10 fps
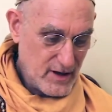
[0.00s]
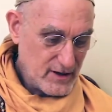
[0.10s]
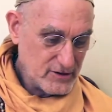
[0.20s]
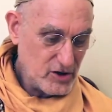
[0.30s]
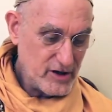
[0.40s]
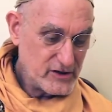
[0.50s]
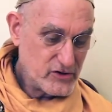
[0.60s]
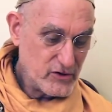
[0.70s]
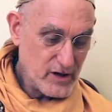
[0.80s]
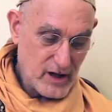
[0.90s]
Learned
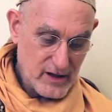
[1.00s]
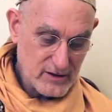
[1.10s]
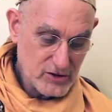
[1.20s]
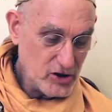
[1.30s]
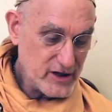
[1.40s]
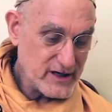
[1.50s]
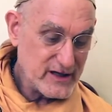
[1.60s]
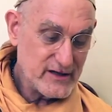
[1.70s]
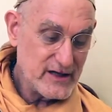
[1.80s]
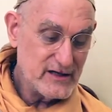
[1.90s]

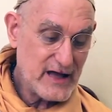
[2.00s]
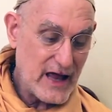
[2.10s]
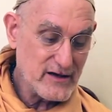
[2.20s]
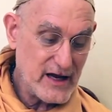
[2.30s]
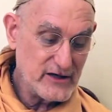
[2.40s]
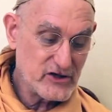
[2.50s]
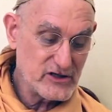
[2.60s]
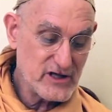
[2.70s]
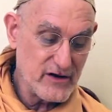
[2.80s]
in the incantations that